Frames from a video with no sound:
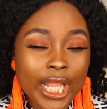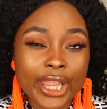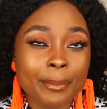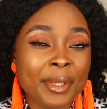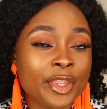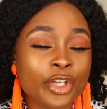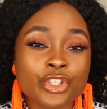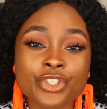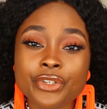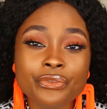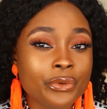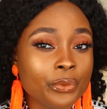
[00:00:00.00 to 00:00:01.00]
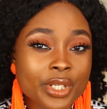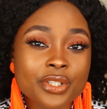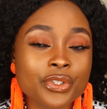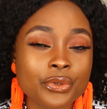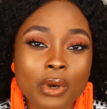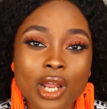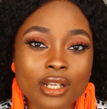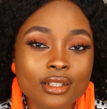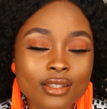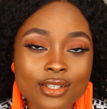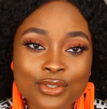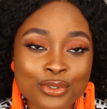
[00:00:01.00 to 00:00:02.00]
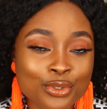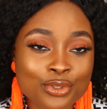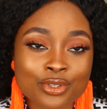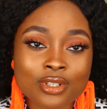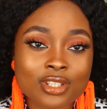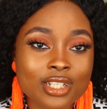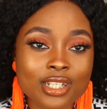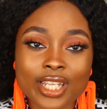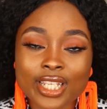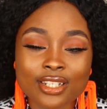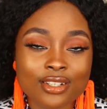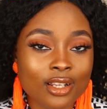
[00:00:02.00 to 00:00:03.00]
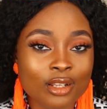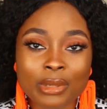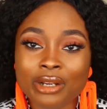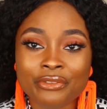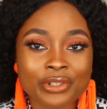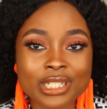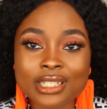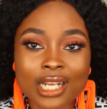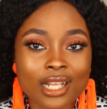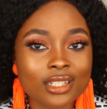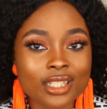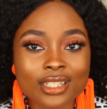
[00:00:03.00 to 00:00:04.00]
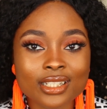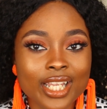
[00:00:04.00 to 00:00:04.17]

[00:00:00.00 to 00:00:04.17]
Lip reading: I mean, there are different ways to rock this neutral look. Like, it's all about freestyling.